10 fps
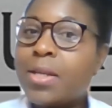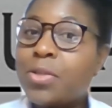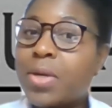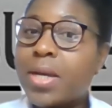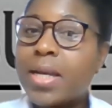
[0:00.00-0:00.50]

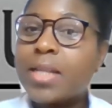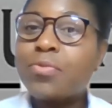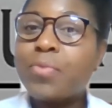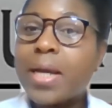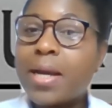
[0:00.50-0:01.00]
You can get
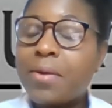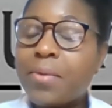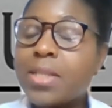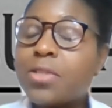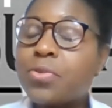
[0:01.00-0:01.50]

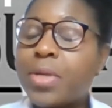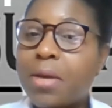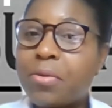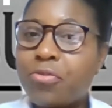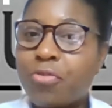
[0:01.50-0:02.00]
recurrent
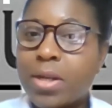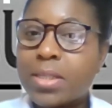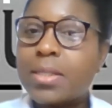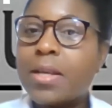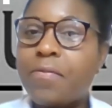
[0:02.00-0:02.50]
urinary
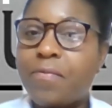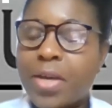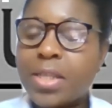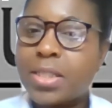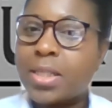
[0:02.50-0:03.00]
tract
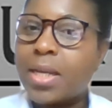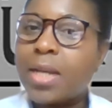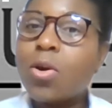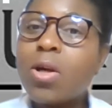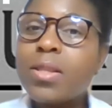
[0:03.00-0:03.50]
infection,
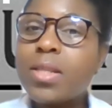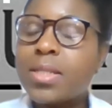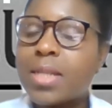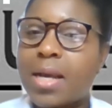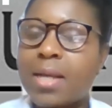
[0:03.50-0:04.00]
and all
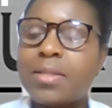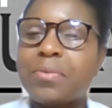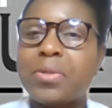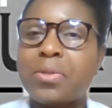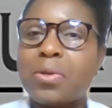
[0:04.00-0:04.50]
these are as a
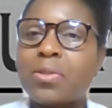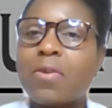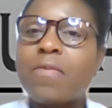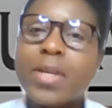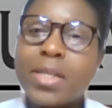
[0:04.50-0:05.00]
result
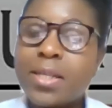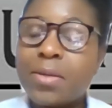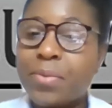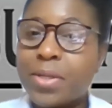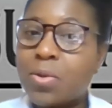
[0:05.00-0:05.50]
of a
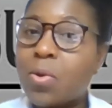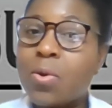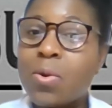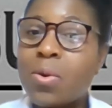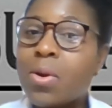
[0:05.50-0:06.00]
decrease
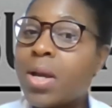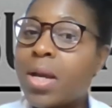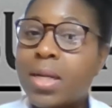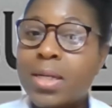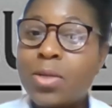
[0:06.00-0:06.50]
or
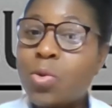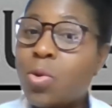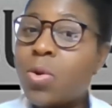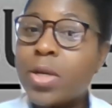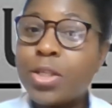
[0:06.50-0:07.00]

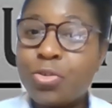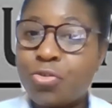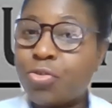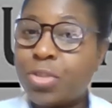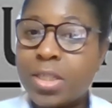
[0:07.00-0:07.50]
no
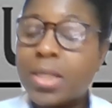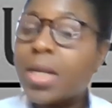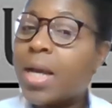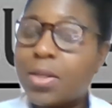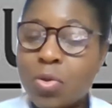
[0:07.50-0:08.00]
estrogen
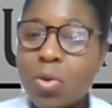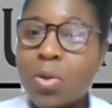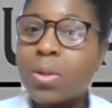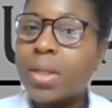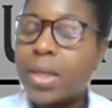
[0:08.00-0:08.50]
at
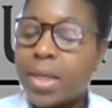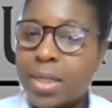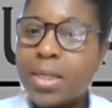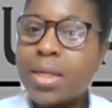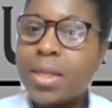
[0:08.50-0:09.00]
all
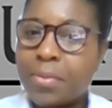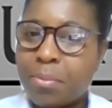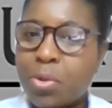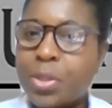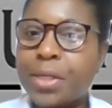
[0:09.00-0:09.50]
in the
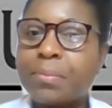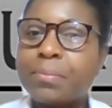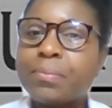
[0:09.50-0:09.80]
body.